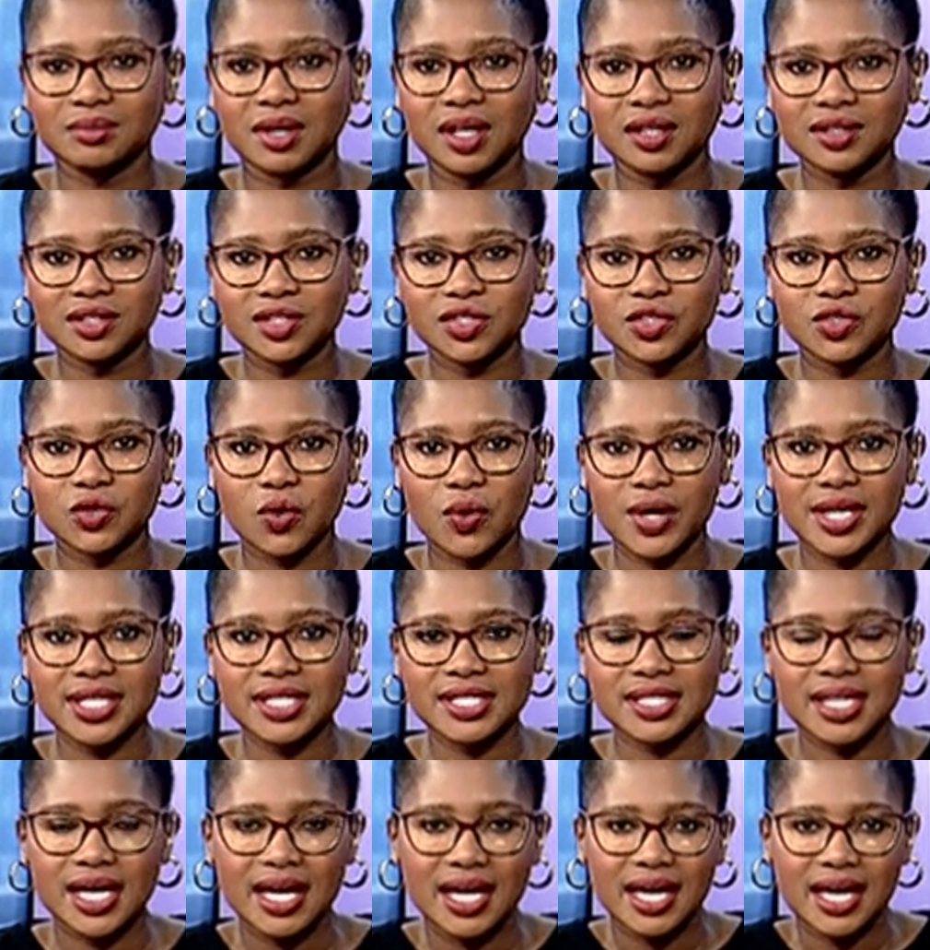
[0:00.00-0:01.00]

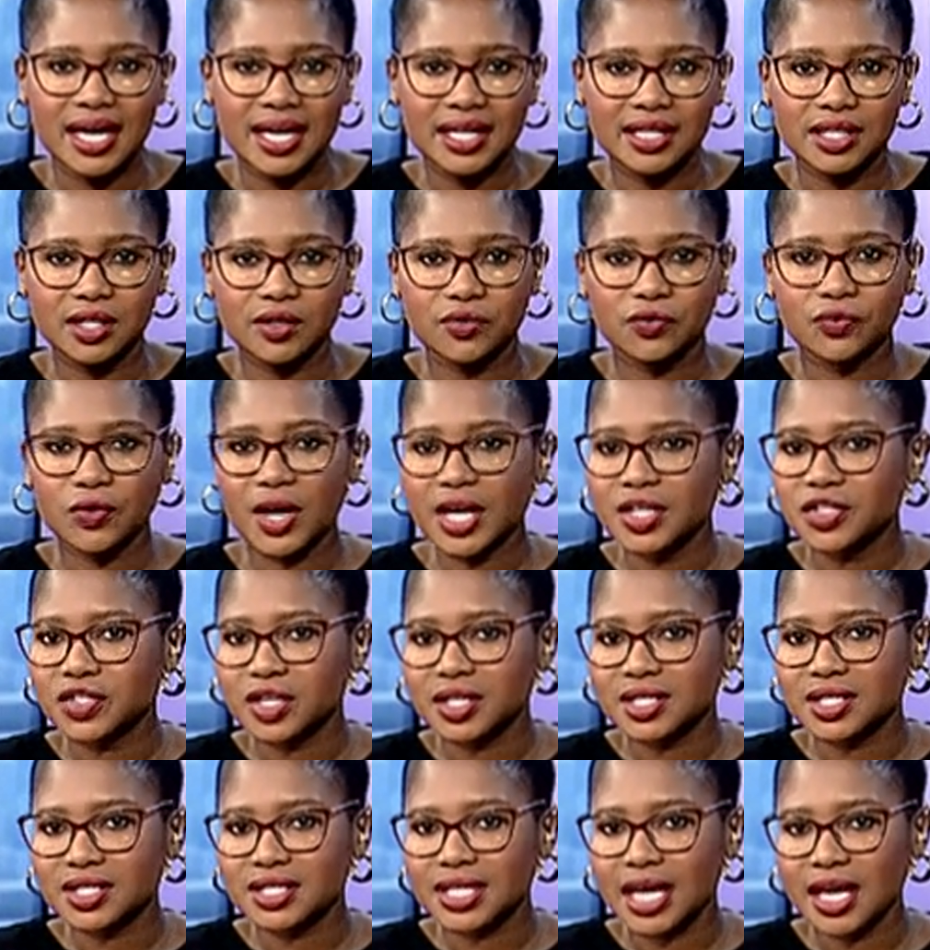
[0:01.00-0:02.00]
Multichoice. The French
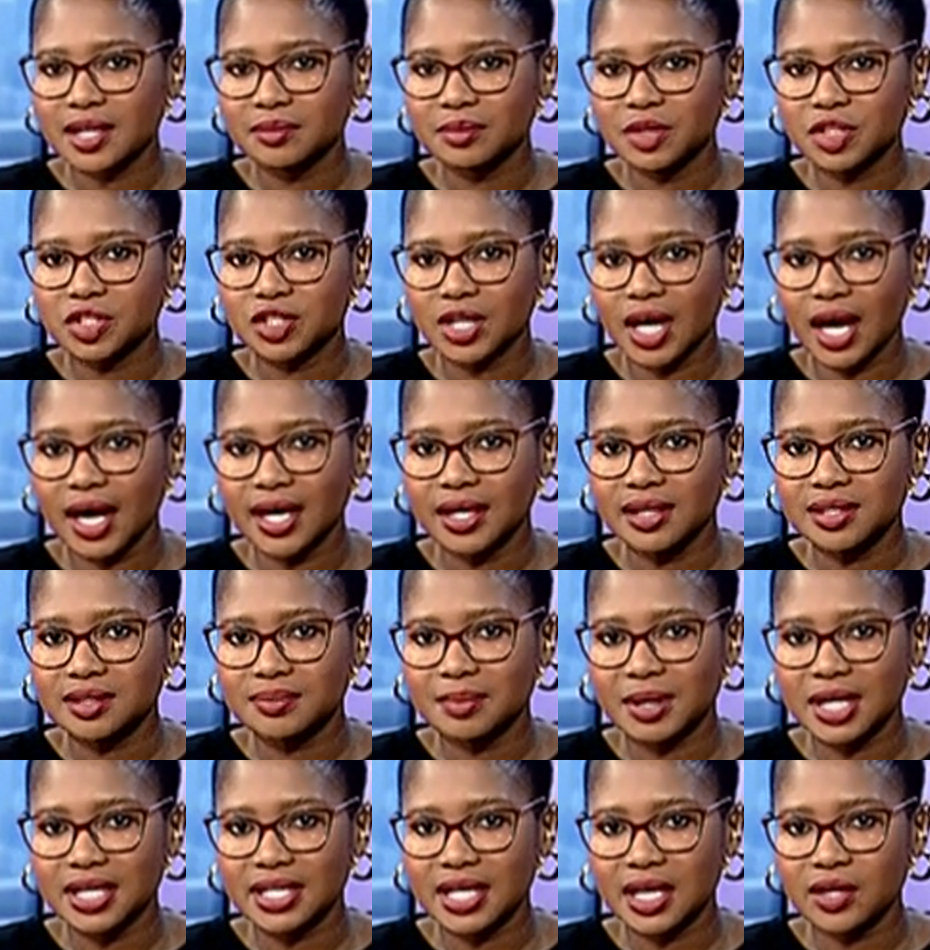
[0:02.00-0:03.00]
entertainment giant
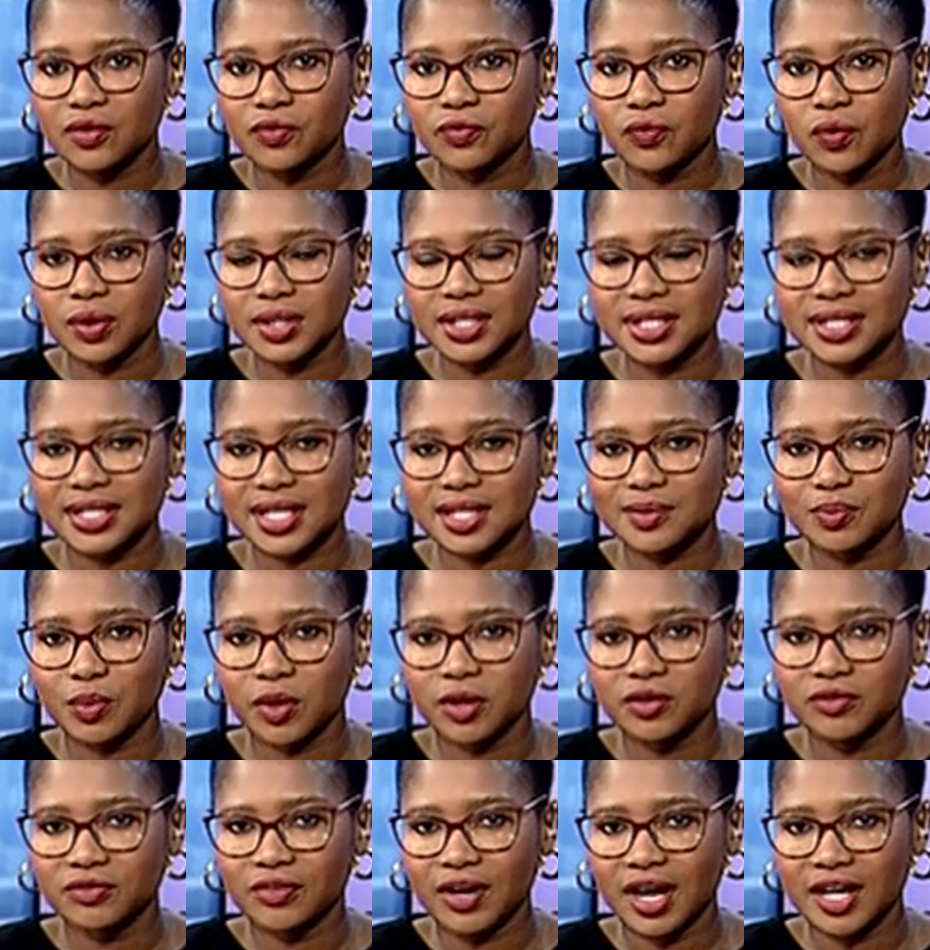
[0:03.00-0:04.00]
made a
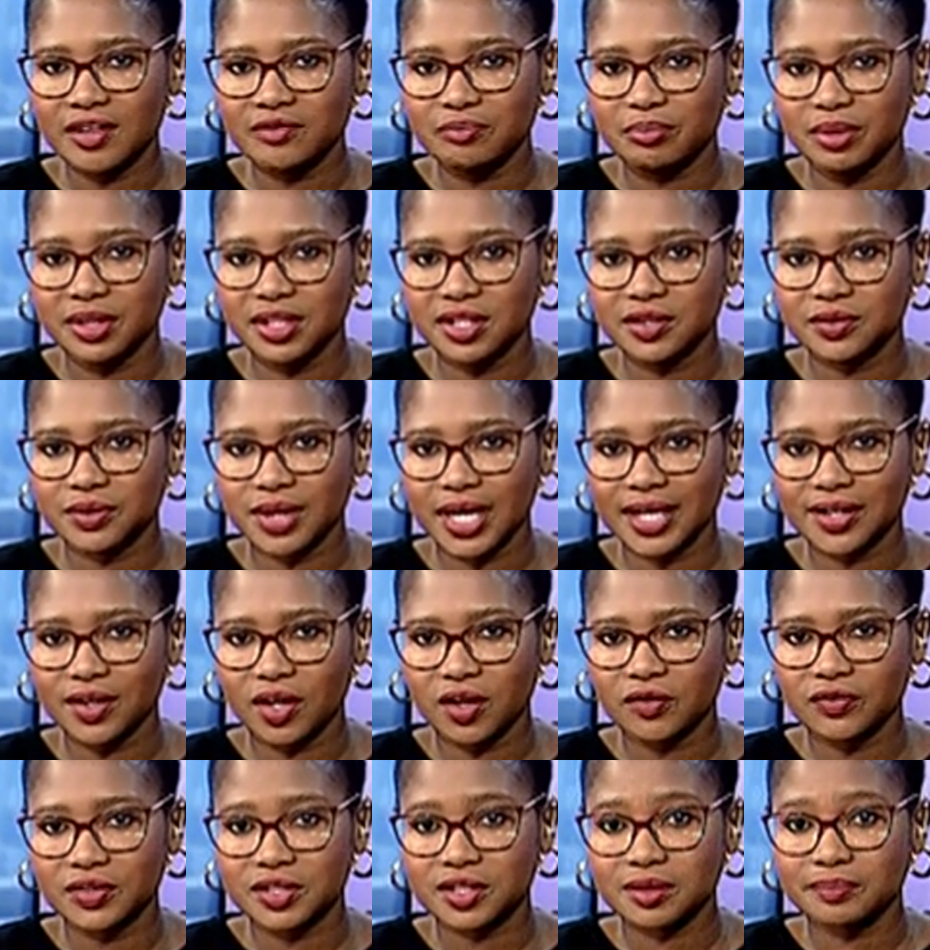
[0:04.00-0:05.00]
46.5 billion rand
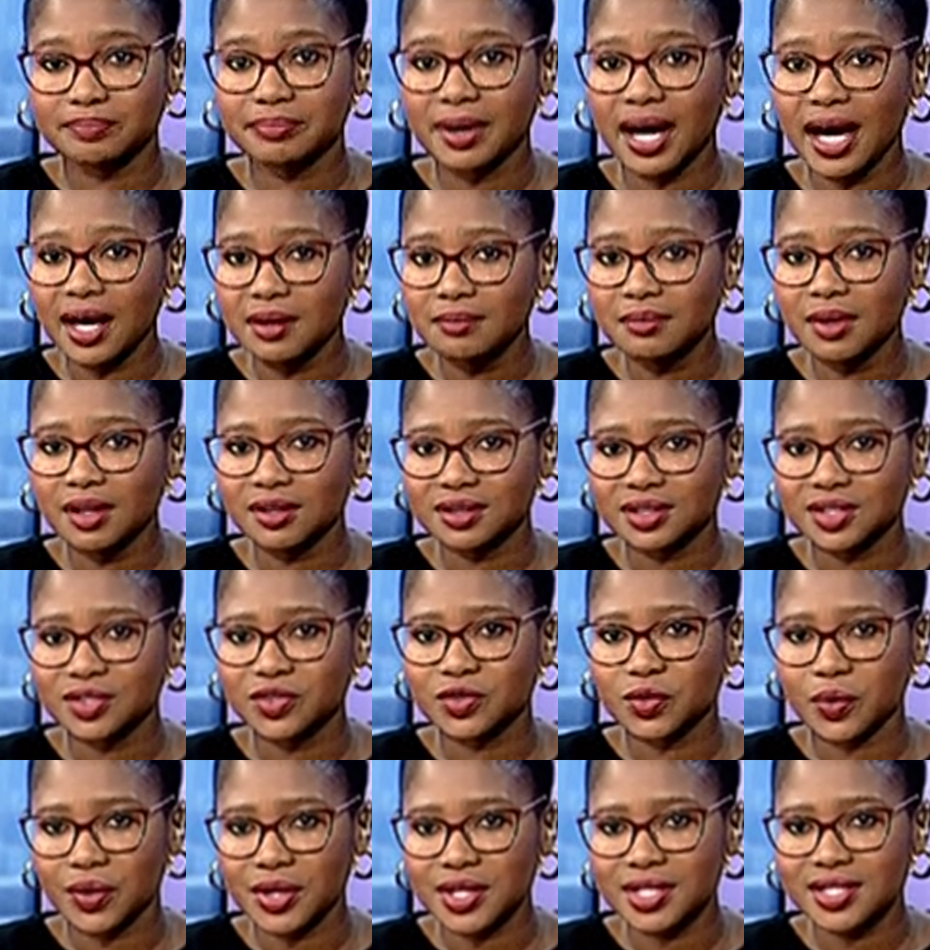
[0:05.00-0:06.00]
offer to buy
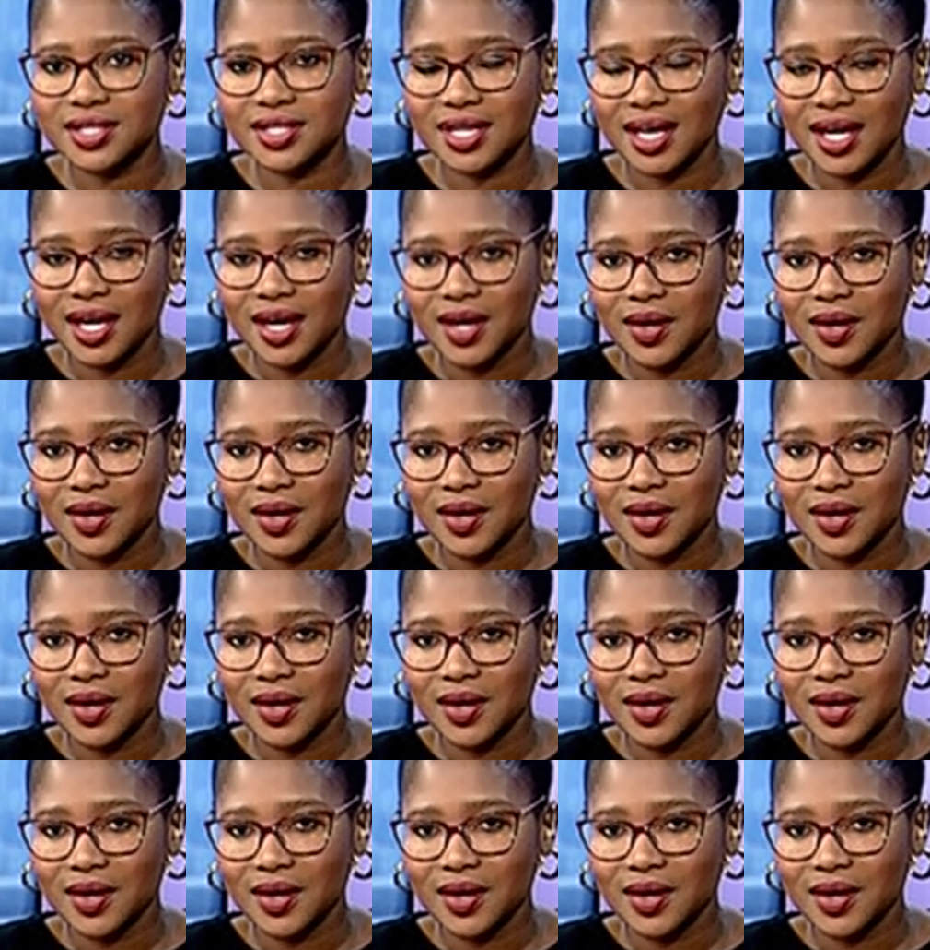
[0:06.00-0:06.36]
Multichoice